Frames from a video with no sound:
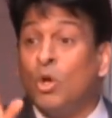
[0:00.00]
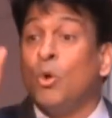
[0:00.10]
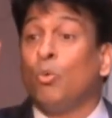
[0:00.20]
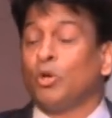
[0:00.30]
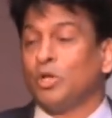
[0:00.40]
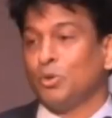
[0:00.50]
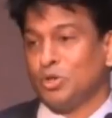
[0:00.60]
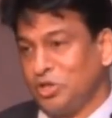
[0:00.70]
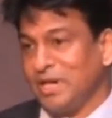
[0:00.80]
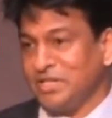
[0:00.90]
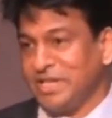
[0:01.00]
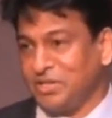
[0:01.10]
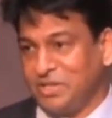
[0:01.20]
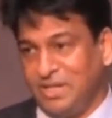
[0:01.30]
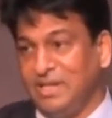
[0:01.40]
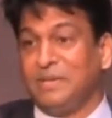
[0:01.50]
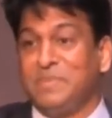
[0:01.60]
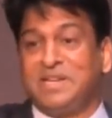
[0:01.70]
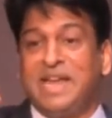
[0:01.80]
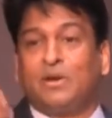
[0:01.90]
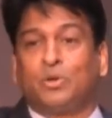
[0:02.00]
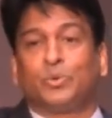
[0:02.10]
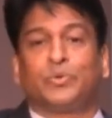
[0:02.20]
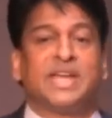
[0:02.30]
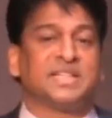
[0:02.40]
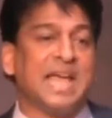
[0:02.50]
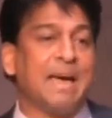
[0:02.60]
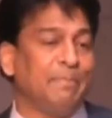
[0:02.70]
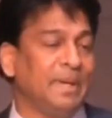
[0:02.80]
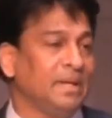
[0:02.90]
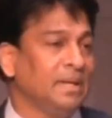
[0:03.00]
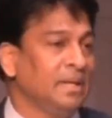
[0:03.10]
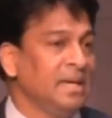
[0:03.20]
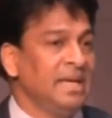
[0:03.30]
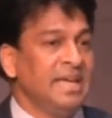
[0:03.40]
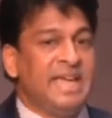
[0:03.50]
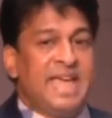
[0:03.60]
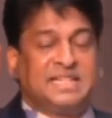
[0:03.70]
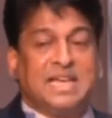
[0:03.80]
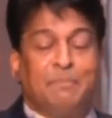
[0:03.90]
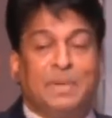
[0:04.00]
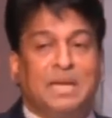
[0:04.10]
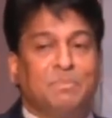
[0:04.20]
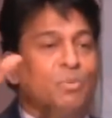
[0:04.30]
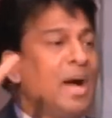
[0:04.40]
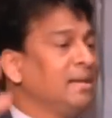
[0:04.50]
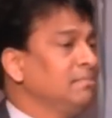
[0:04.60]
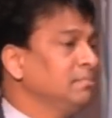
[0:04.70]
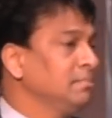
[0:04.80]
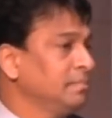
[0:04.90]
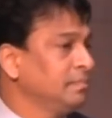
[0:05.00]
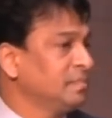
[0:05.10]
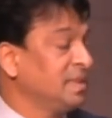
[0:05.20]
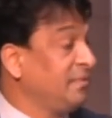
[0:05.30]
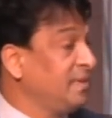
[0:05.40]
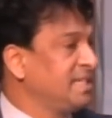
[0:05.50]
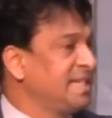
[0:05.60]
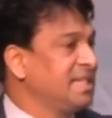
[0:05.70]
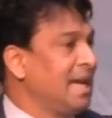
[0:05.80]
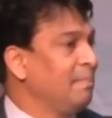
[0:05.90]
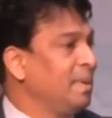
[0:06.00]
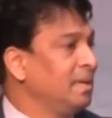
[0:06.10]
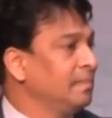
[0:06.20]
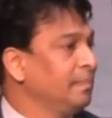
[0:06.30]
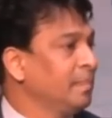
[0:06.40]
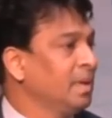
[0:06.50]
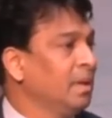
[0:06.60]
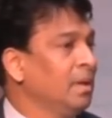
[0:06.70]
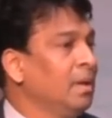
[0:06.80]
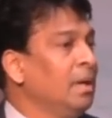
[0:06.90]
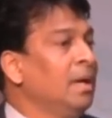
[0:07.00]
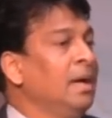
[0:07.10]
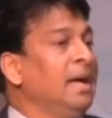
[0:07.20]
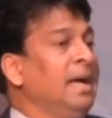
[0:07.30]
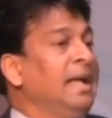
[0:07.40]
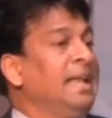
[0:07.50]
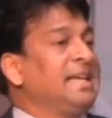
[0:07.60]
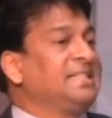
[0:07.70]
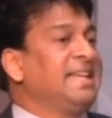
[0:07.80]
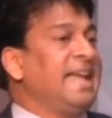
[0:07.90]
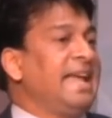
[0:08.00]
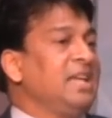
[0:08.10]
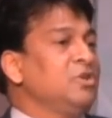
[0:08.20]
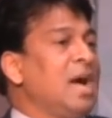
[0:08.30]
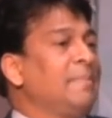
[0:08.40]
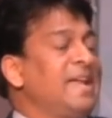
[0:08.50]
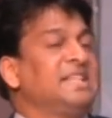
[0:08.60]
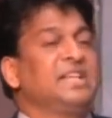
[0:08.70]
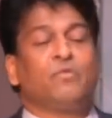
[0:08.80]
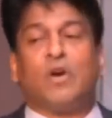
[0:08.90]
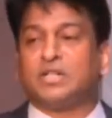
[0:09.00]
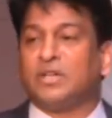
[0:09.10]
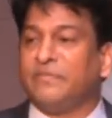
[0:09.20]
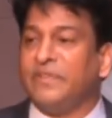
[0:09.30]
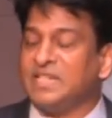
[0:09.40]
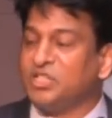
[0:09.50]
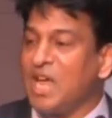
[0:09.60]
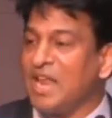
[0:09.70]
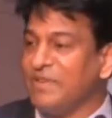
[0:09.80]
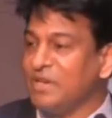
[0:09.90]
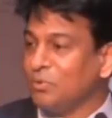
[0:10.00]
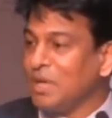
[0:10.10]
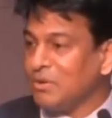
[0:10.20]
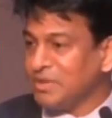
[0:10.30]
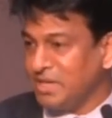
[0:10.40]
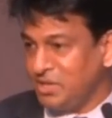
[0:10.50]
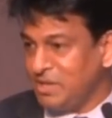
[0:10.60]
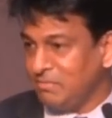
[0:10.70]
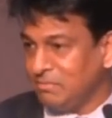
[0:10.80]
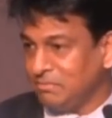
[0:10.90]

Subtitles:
What are those transactions? Let me take 2-3 examples. Example number 1, the first example. Let's say you have raised invoice on 1st January 2018.